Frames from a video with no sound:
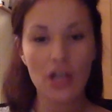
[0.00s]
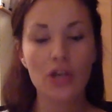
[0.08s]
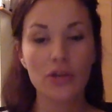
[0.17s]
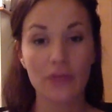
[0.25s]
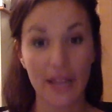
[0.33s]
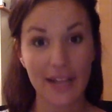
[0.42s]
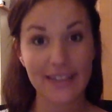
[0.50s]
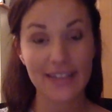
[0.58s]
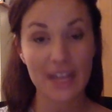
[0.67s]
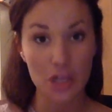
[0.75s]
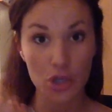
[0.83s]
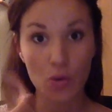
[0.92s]
Like I
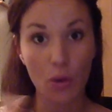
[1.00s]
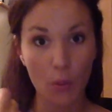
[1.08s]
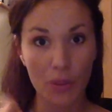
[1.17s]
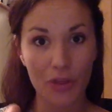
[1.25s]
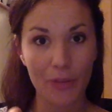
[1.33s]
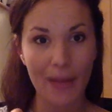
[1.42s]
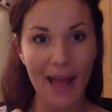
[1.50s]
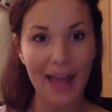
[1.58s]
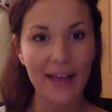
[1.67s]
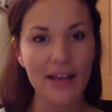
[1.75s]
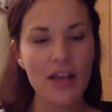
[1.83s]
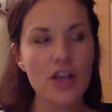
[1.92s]
said, you are what they're
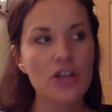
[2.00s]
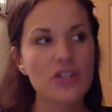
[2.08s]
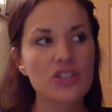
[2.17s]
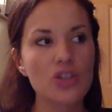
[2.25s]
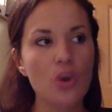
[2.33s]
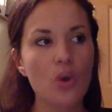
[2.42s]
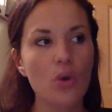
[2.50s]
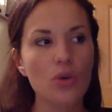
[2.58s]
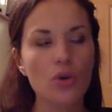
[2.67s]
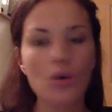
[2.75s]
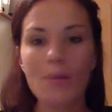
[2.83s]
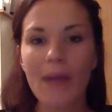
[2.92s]
buying. So
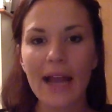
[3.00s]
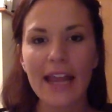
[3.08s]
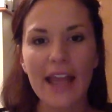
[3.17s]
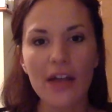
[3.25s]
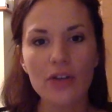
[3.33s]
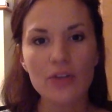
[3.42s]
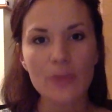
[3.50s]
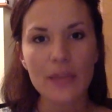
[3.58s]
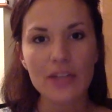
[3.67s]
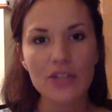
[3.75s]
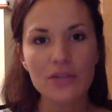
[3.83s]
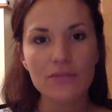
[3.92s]
go to Bonnie Engel's
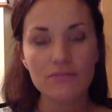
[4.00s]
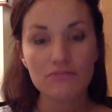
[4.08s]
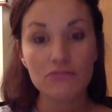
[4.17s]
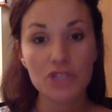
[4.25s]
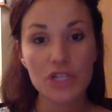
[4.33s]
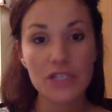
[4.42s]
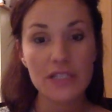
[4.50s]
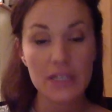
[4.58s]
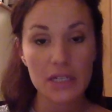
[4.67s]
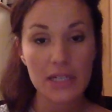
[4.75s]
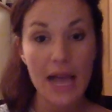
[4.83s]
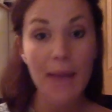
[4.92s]
page. She's
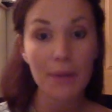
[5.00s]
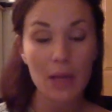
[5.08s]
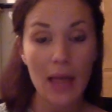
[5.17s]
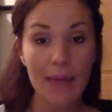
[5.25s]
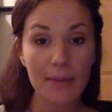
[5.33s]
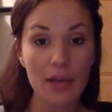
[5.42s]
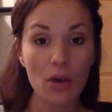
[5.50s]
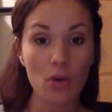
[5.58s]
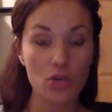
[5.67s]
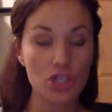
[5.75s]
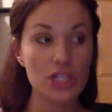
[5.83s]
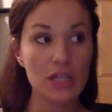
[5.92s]
the top climbing
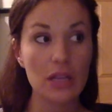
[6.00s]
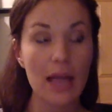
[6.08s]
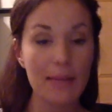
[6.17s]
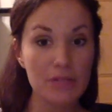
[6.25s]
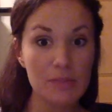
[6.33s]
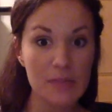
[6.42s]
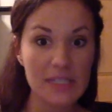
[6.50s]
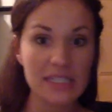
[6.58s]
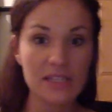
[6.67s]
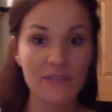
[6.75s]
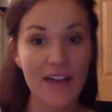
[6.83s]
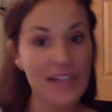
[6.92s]
coach. She's climbed this business
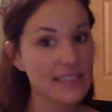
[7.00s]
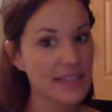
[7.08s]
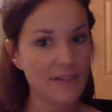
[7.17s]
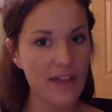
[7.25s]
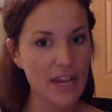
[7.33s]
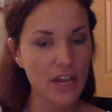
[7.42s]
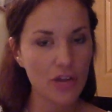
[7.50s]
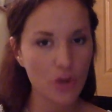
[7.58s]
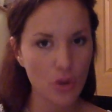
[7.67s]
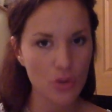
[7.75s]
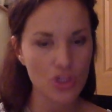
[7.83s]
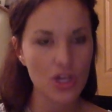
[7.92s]
the fastest out of any other
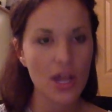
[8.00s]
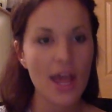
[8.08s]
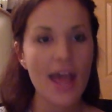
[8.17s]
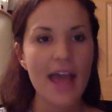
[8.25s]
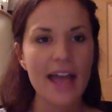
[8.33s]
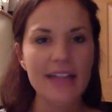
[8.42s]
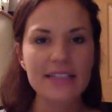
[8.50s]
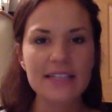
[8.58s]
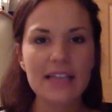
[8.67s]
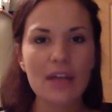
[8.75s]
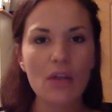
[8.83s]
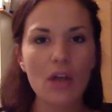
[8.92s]
coach. And see
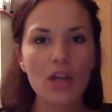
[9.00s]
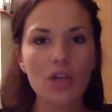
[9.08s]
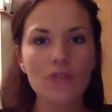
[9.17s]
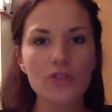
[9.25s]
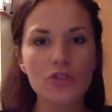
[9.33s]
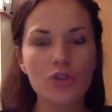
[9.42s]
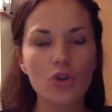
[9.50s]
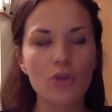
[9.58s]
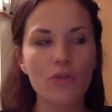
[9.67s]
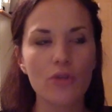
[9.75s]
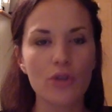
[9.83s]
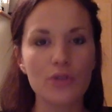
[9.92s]
how long you have to scroll
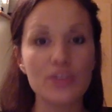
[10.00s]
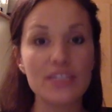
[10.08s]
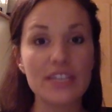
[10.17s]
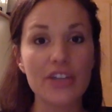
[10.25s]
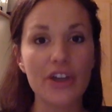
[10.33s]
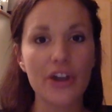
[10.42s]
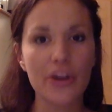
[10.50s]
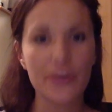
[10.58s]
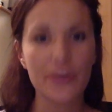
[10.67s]
before you see her.